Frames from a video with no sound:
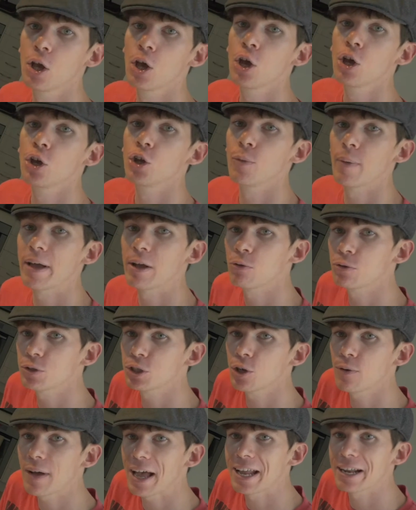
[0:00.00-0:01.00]
You may
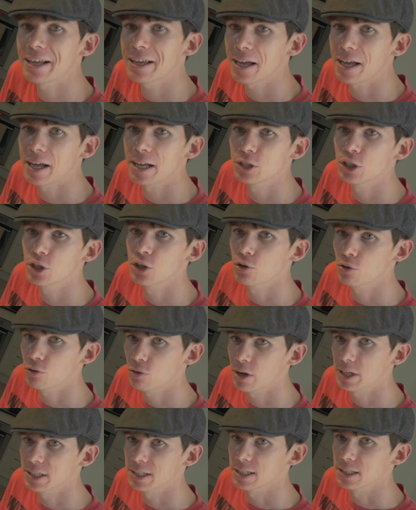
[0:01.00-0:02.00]
also add a card to the
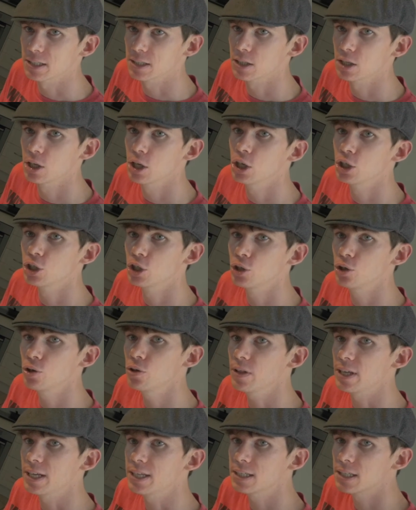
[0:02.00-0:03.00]
crisis. To do
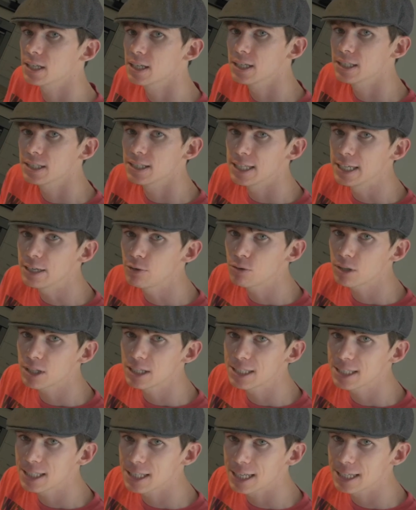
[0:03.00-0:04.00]
this,
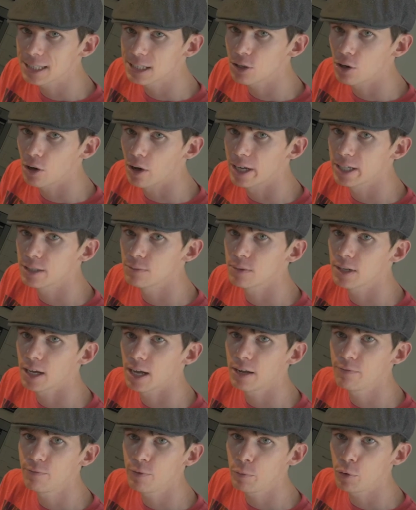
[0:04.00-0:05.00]
secretly select an item
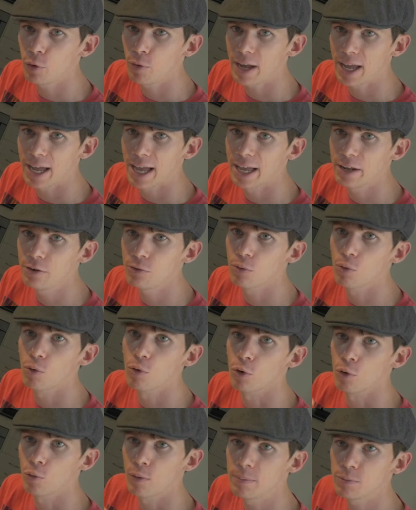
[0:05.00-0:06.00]
card from your hand
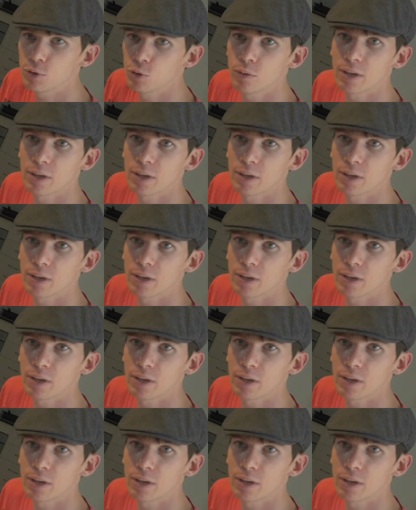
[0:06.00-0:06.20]
or equip to a